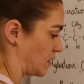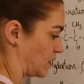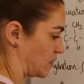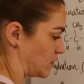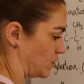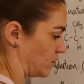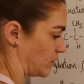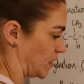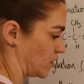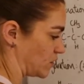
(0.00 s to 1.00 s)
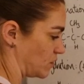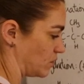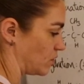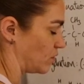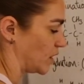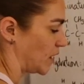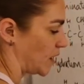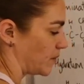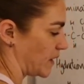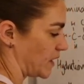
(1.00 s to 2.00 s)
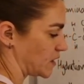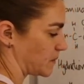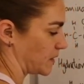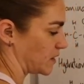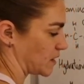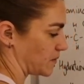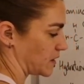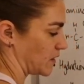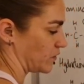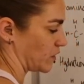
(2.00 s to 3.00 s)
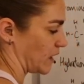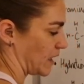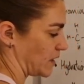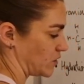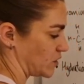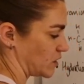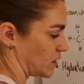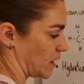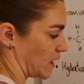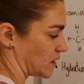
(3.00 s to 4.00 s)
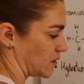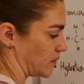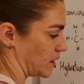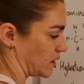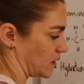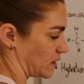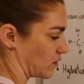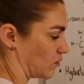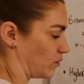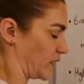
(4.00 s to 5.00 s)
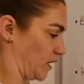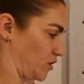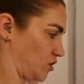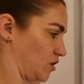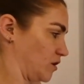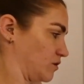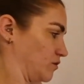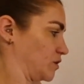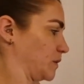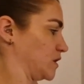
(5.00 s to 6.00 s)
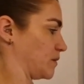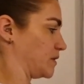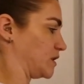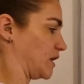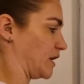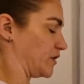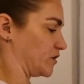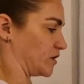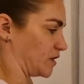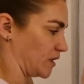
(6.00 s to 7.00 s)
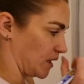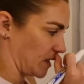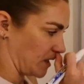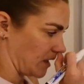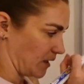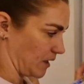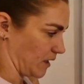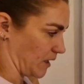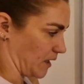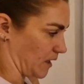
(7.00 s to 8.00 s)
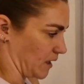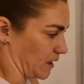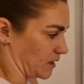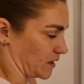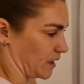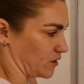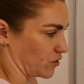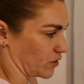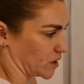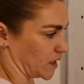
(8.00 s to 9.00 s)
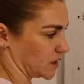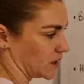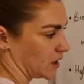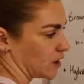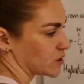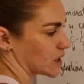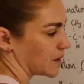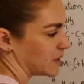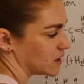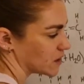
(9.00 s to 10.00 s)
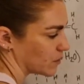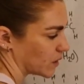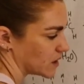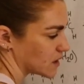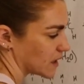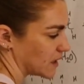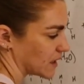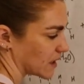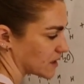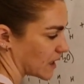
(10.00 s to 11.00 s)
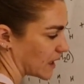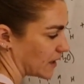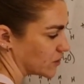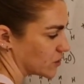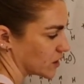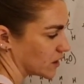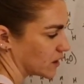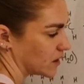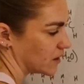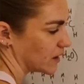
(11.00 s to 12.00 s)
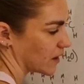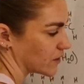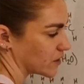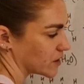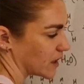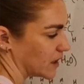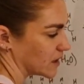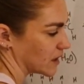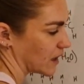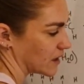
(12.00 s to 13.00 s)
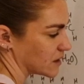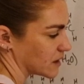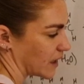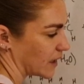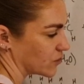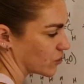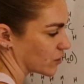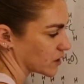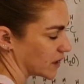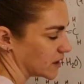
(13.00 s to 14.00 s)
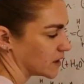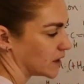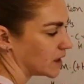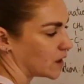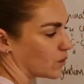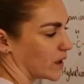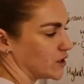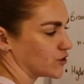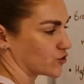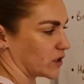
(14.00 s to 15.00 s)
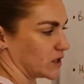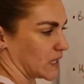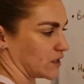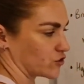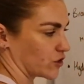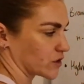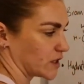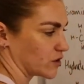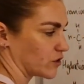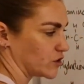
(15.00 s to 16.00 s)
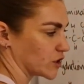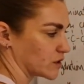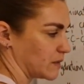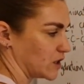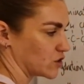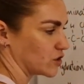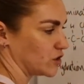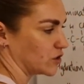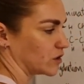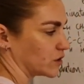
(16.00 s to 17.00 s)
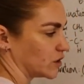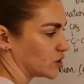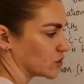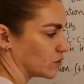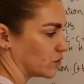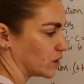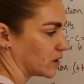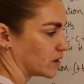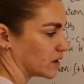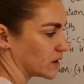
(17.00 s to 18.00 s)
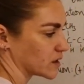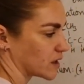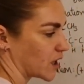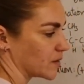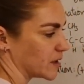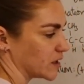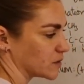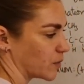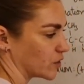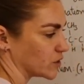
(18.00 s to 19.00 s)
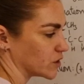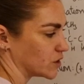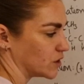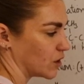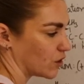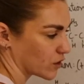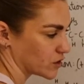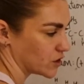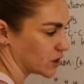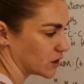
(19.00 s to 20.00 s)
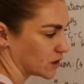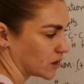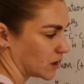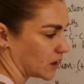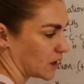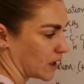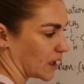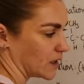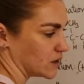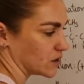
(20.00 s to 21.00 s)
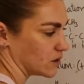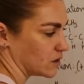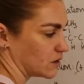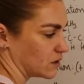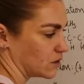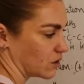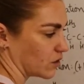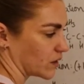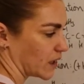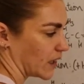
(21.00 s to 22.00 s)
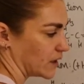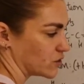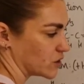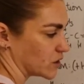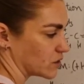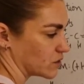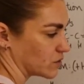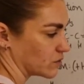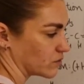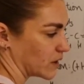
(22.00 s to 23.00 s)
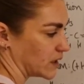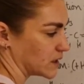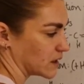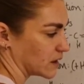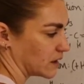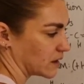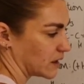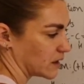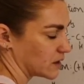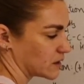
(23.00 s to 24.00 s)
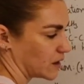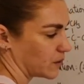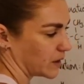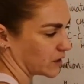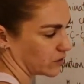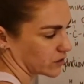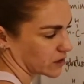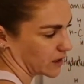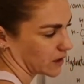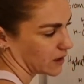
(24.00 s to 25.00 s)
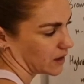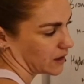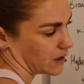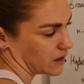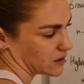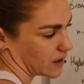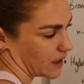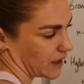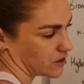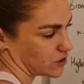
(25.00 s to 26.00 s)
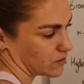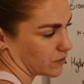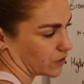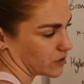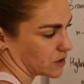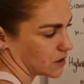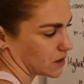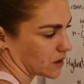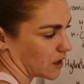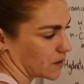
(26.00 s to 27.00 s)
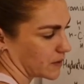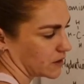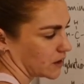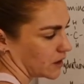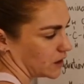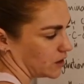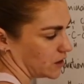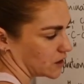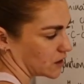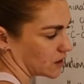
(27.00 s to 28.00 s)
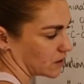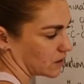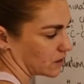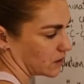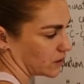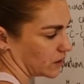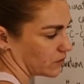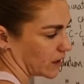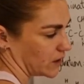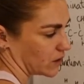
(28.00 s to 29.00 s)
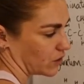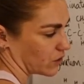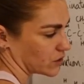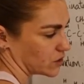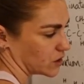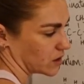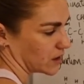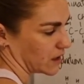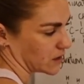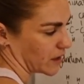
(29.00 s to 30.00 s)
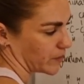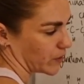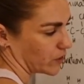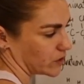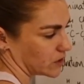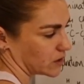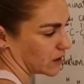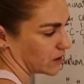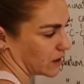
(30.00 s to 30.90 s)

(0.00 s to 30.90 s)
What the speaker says: as you know, H2O, but it splits up to give you a hydrogen atom and then an OH. So it splits up into hydrogen and a hydroxide. So that means that one side gets a hydrogen, the other side gets the hydroxide. When you're drawing the hydroxide on, just make sure you clearly show that this carbon is bonded to the oxygen and not the hydrogen. So don't write it like this, where it looks like it's the hydrogen bonded to the carbon. You need to clearly write the oxygen at the end of that bond and